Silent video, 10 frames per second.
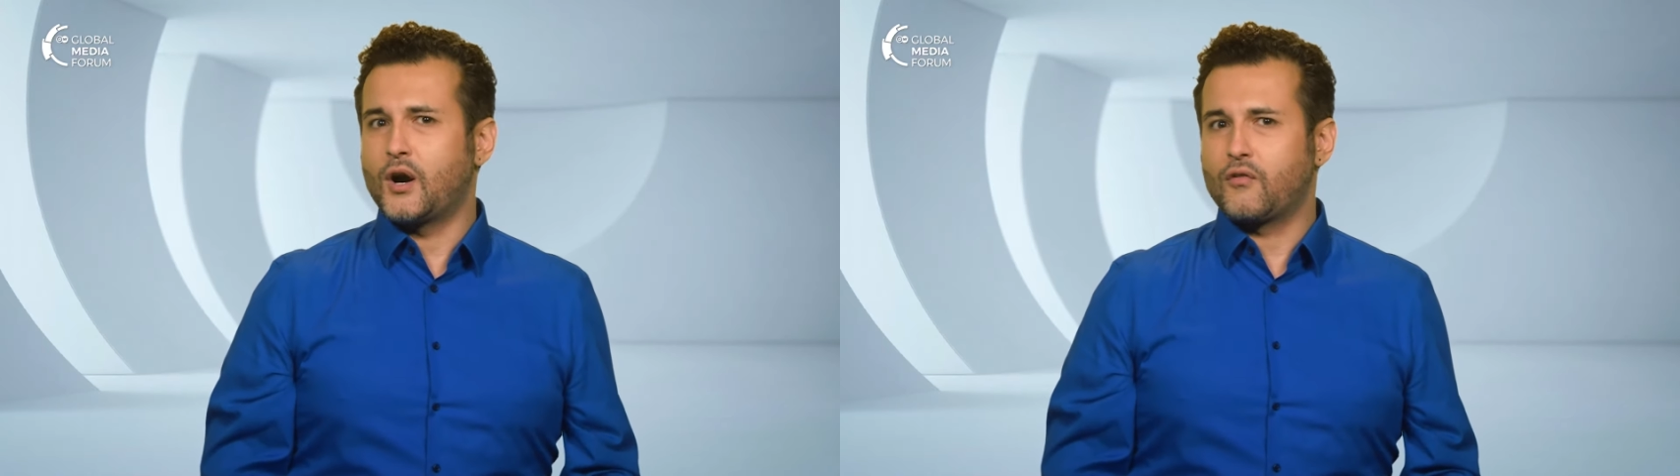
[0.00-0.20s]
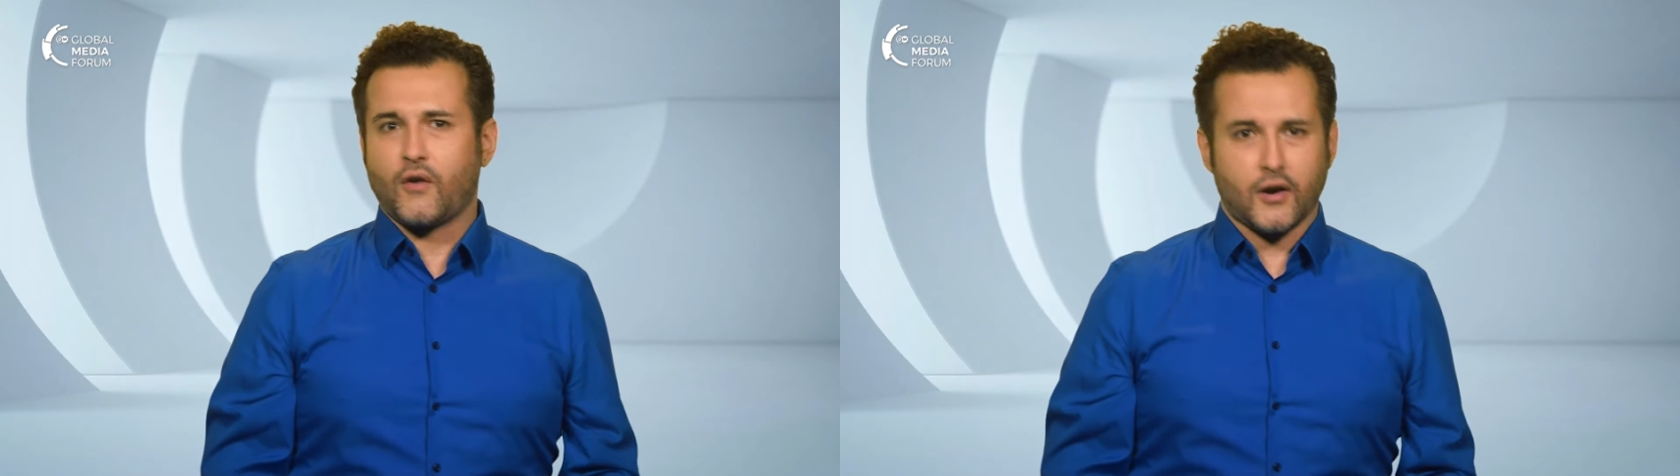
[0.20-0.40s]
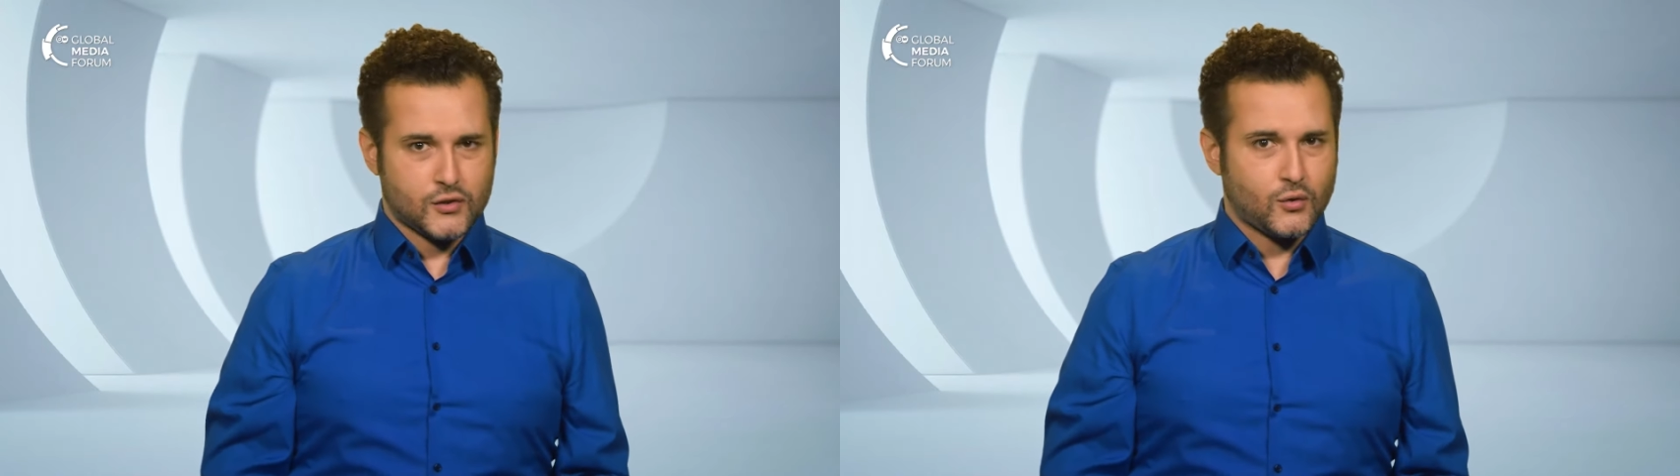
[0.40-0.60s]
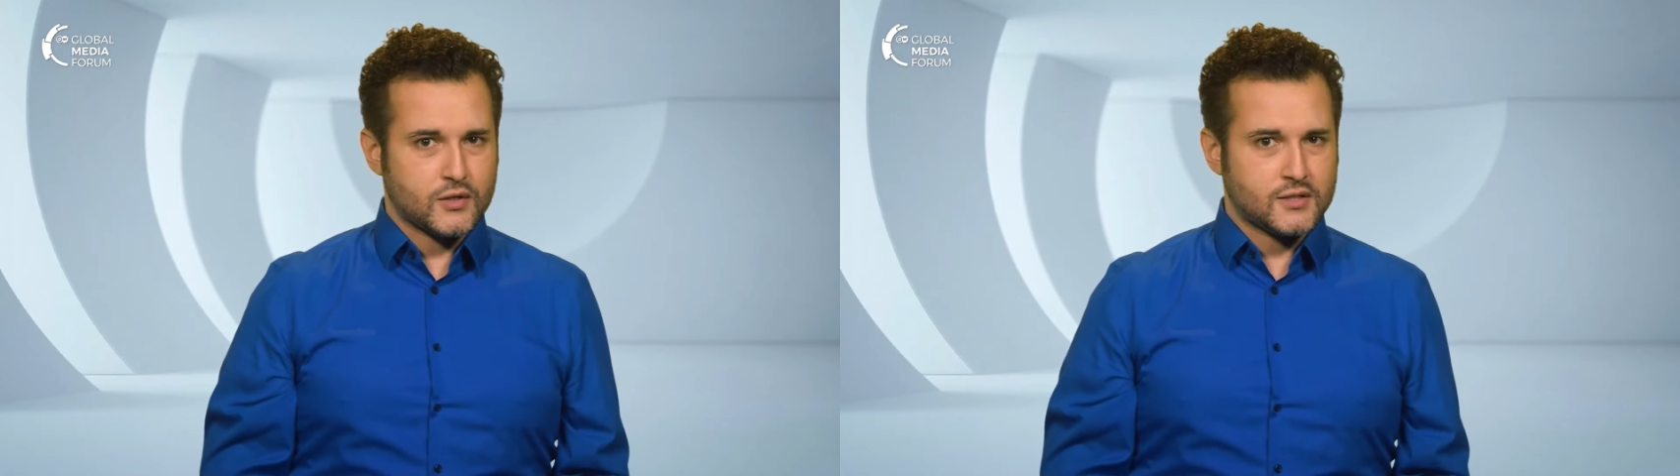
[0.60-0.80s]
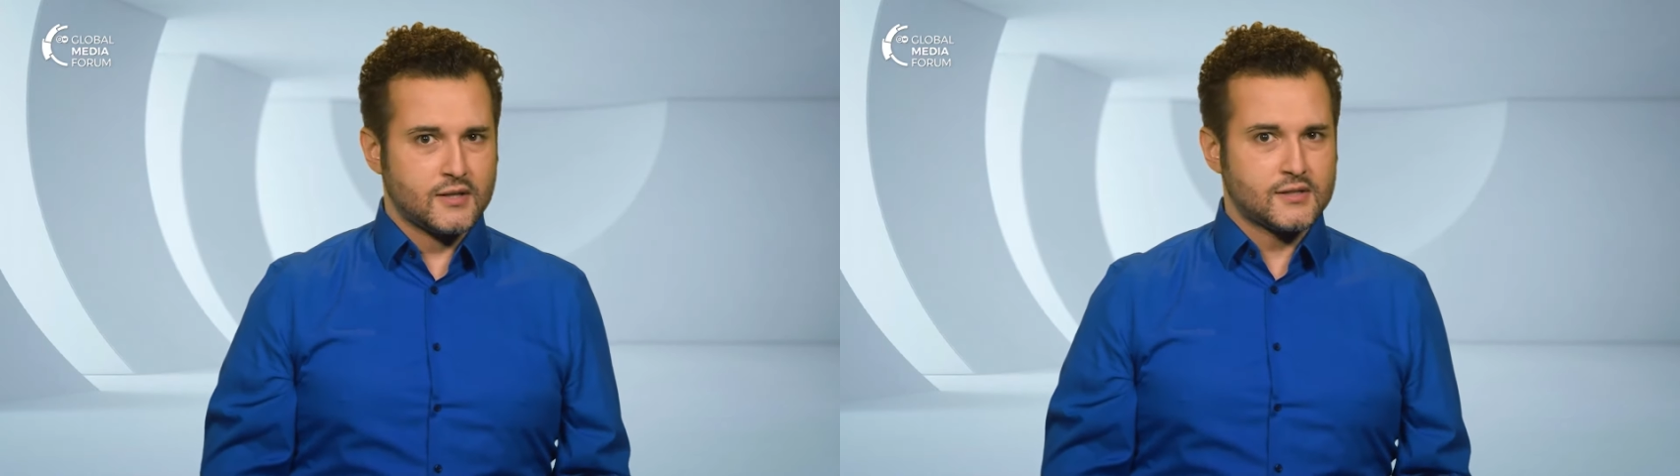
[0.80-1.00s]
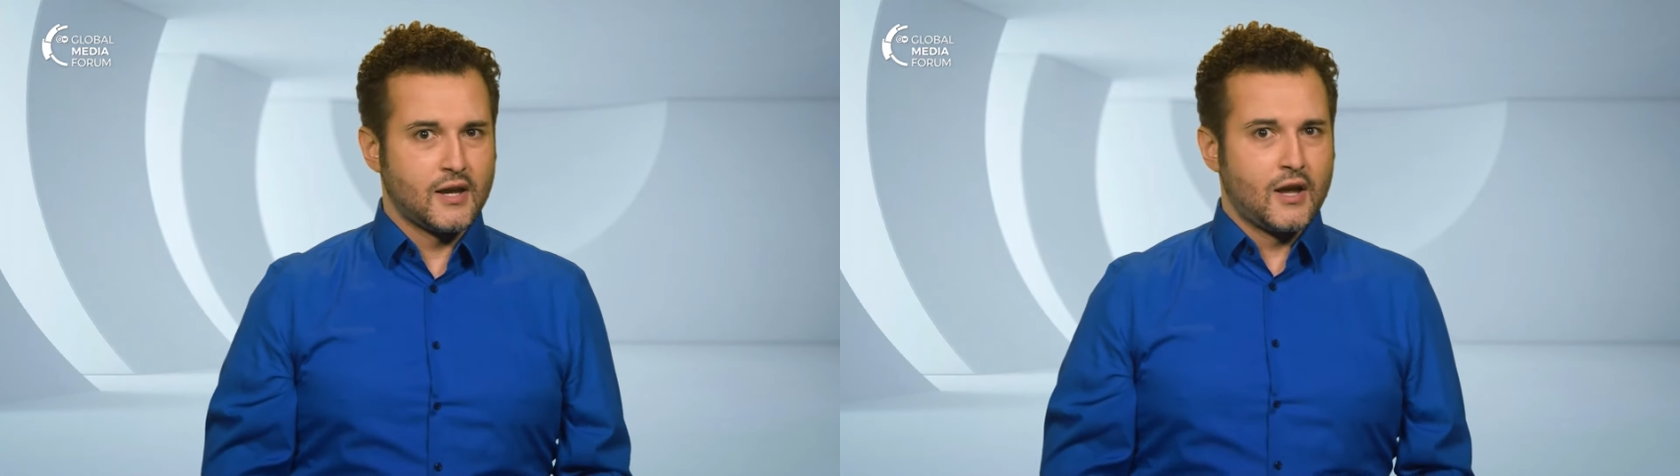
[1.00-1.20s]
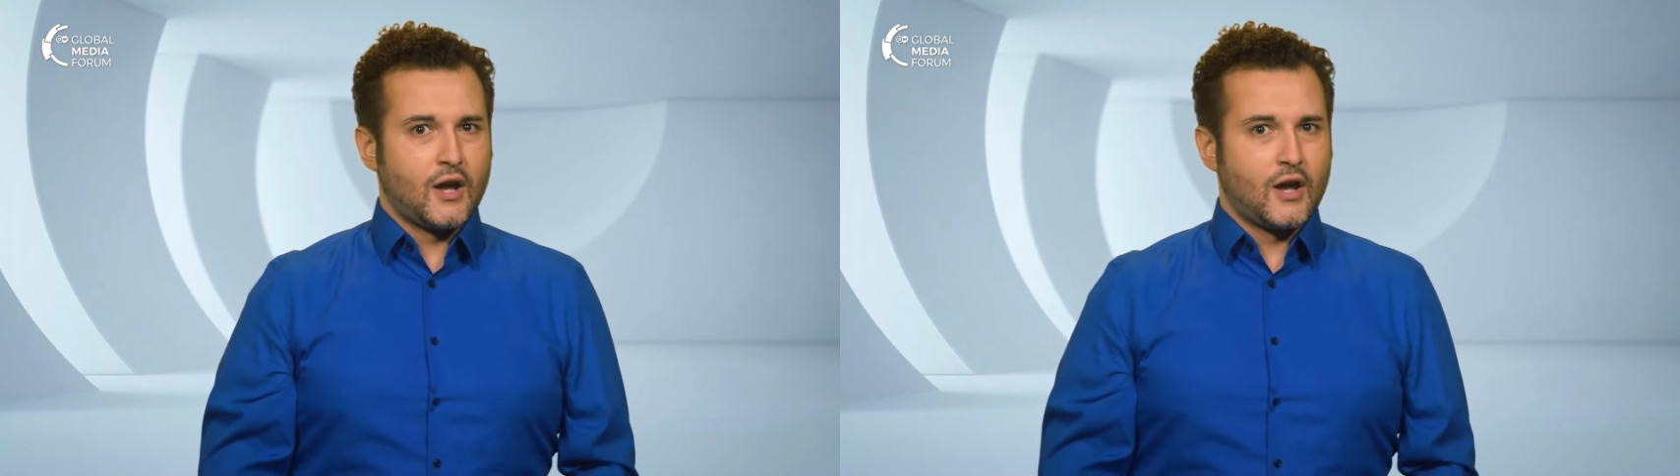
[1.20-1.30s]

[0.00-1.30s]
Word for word: over our sources,